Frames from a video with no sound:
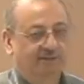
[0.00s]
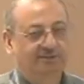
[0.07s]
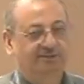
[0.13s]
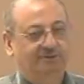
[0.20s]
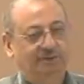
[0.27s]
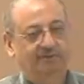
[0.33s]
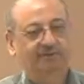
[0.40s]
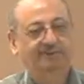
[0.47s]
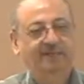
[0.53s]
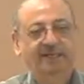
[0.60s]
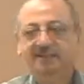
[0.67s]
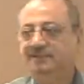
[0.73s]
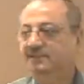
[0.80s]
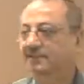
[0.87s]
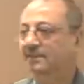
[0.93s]

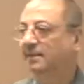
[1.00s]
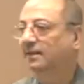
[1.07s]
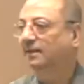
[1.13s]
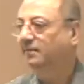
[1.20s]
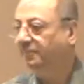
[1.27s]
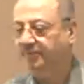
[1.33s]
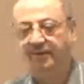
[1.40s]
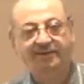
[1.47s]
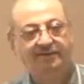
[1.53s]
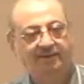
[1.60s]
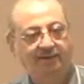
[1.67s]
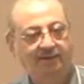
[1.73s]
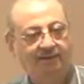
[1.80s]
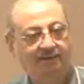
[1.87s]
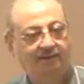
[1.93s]
Subject,
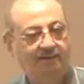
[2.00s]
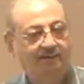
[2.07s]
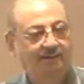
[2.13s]
predicate.